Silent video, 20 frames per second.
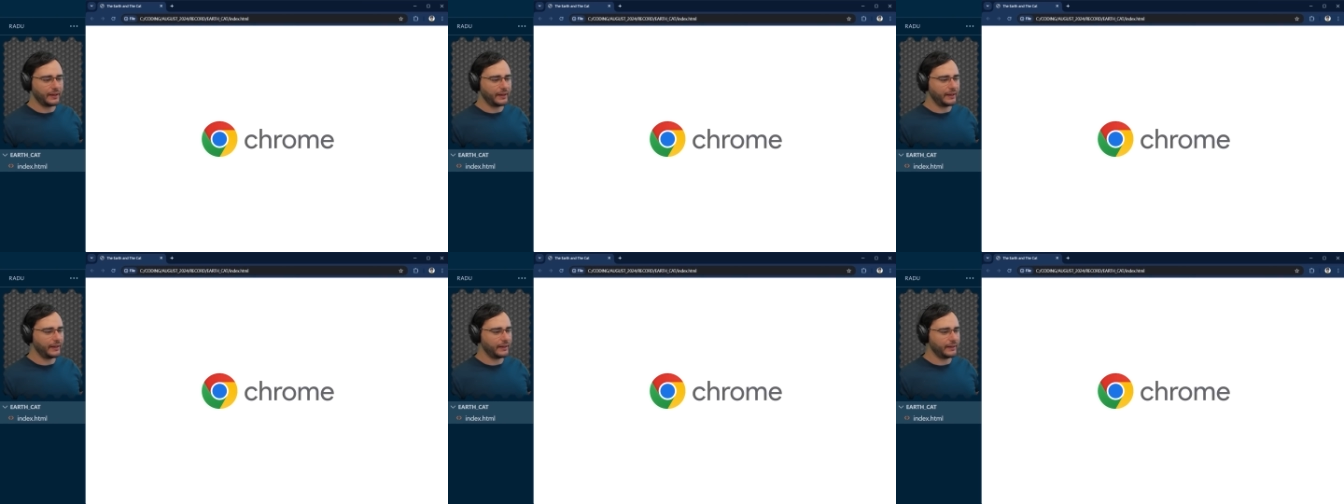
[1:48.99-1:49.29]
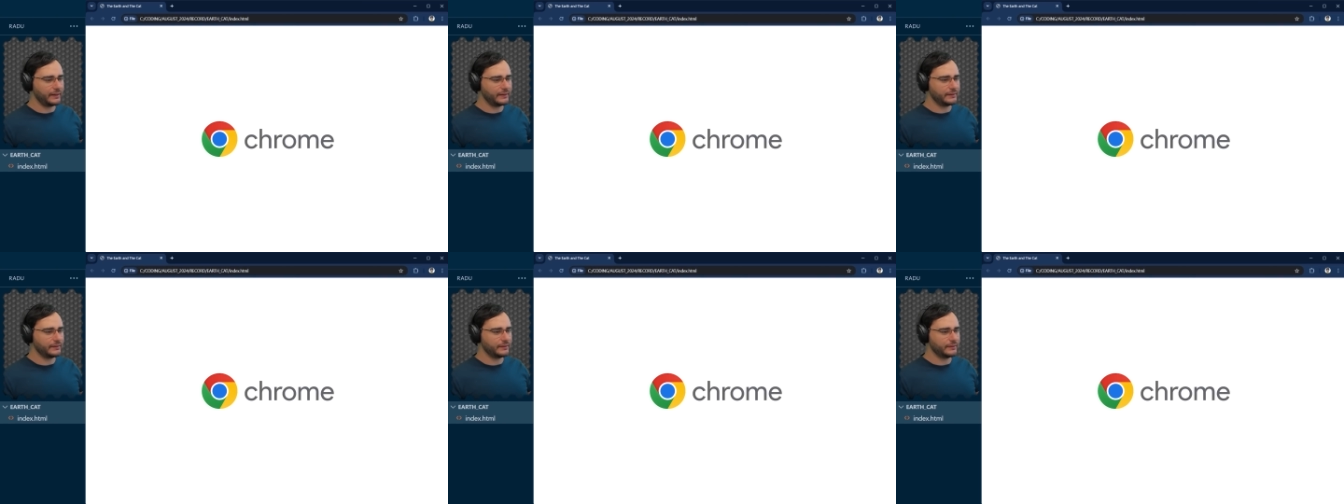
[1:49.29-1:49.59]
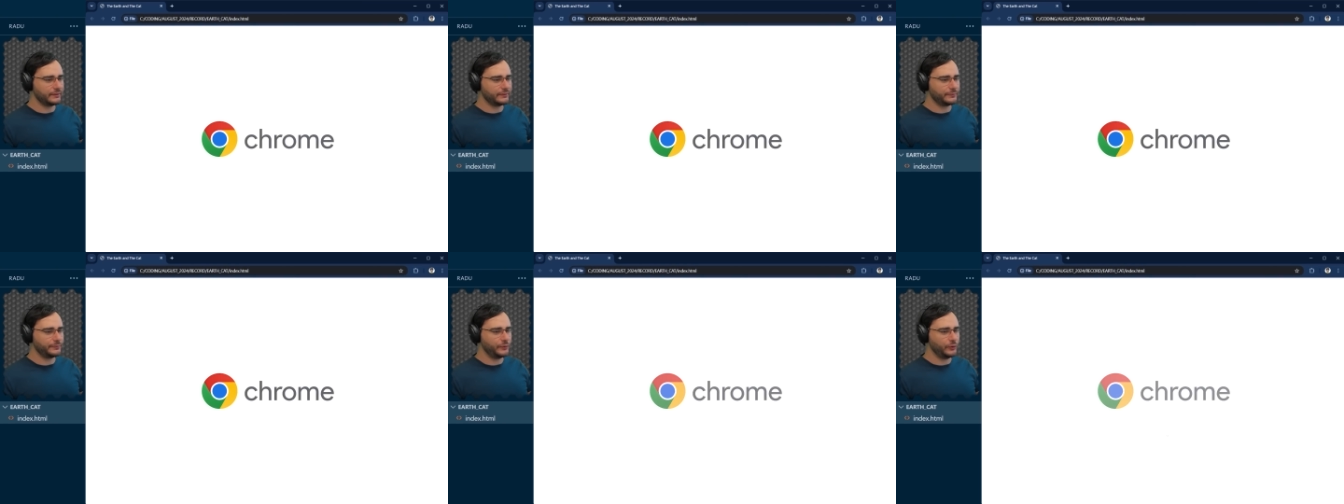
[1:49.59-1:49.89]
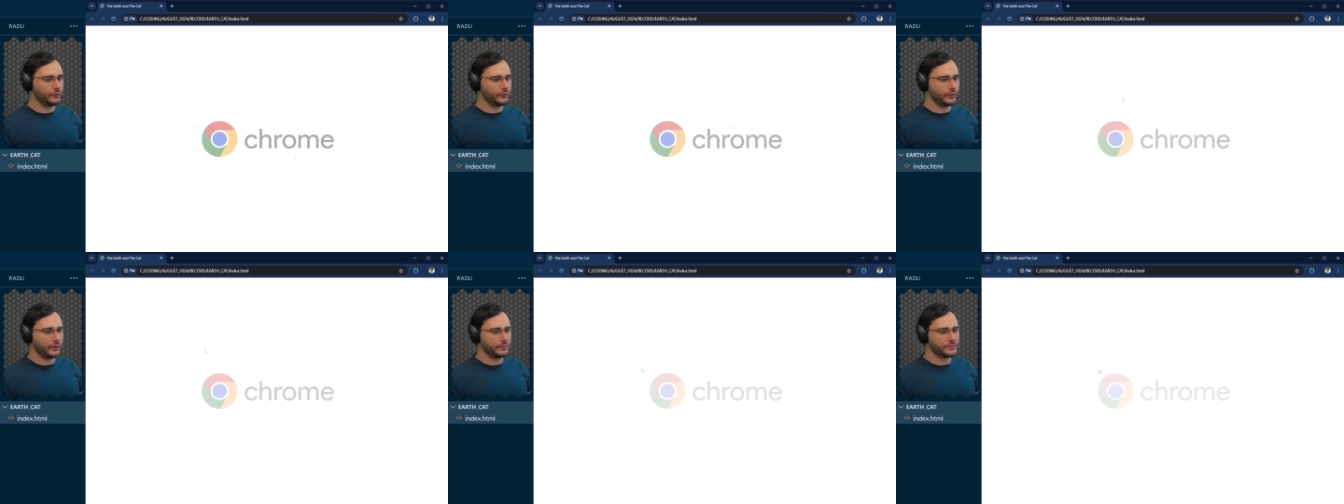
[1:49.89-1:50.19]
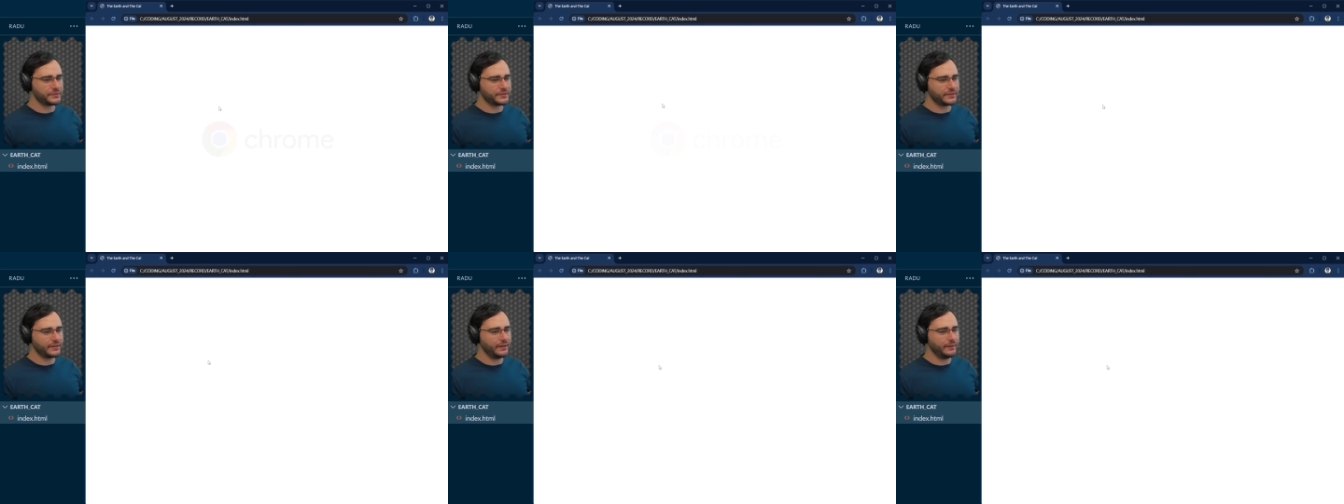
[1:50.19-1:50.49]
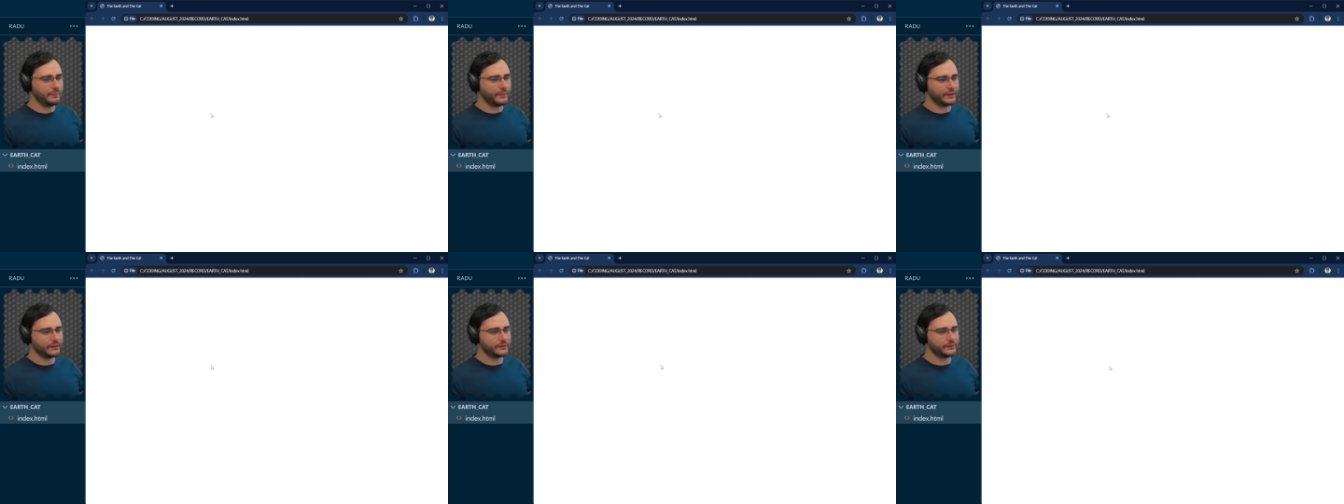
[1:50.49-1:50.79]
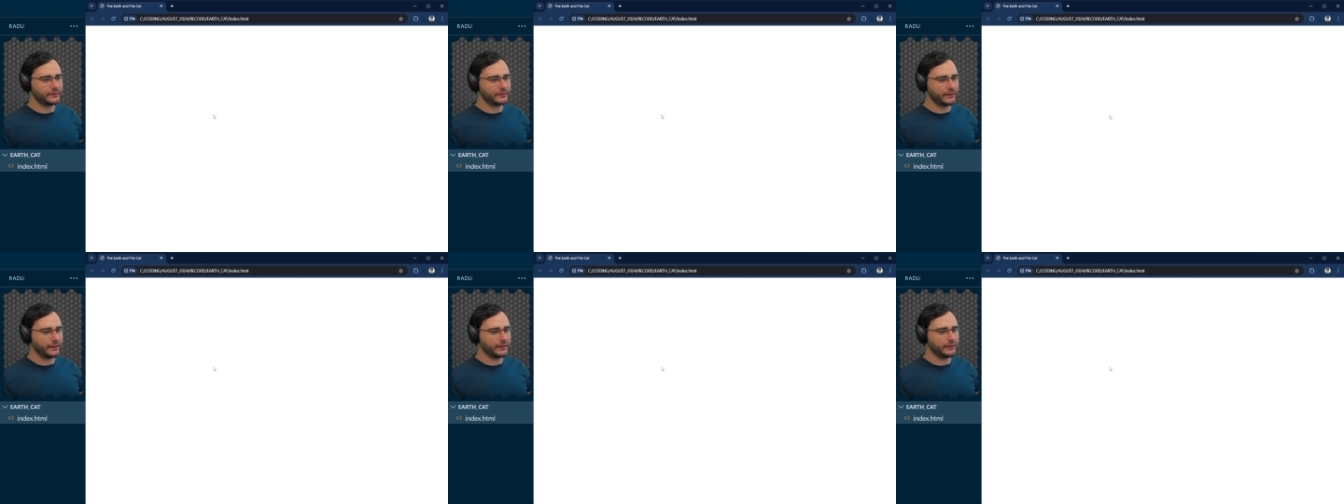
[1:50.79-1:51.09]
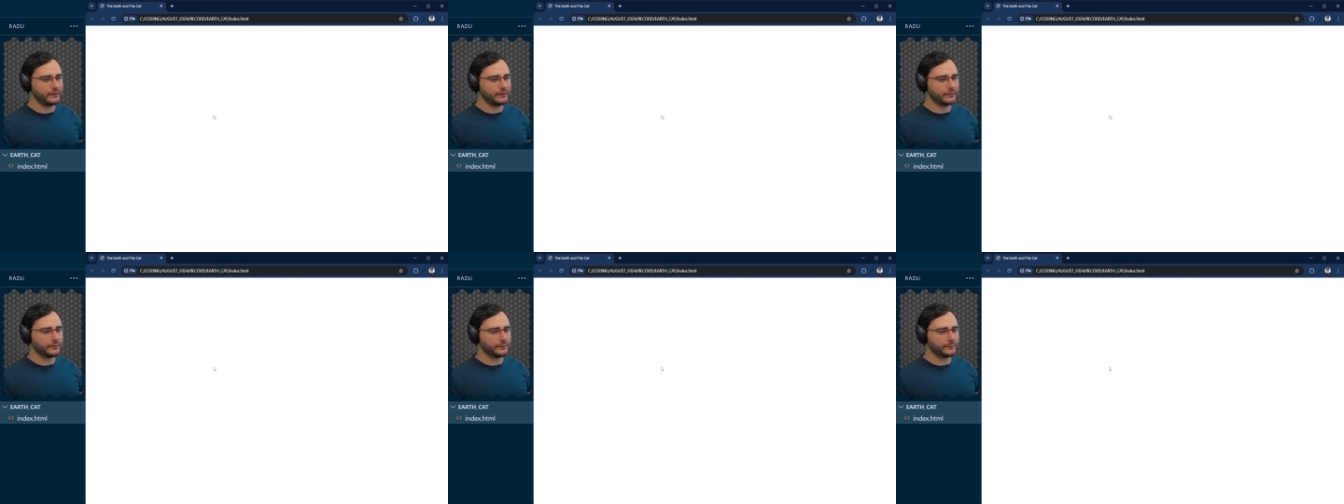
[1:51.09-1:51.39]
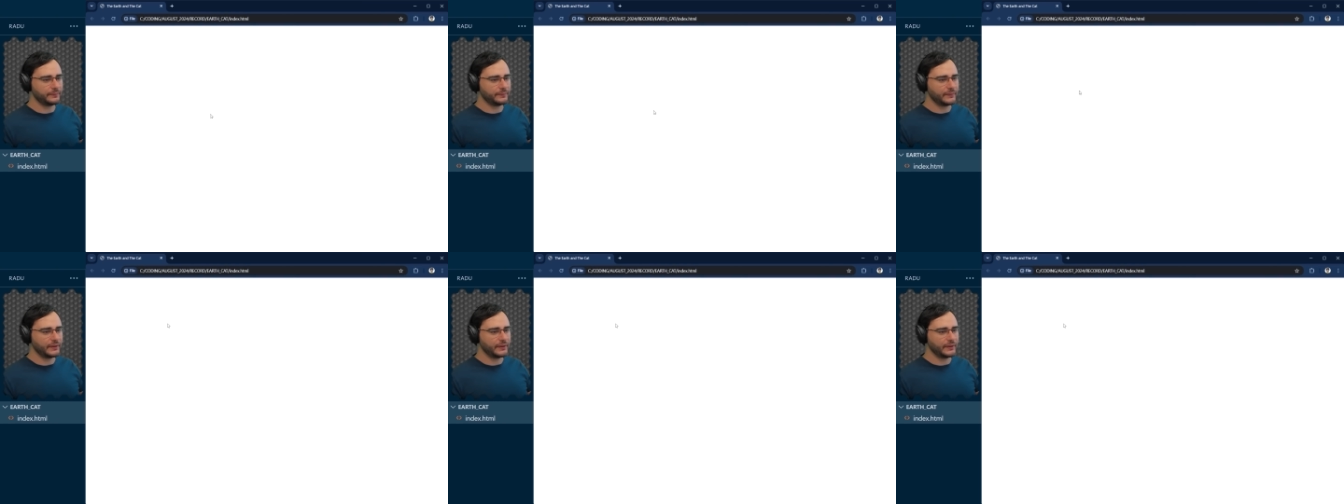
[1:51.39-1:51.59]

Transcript: and you don't see much yet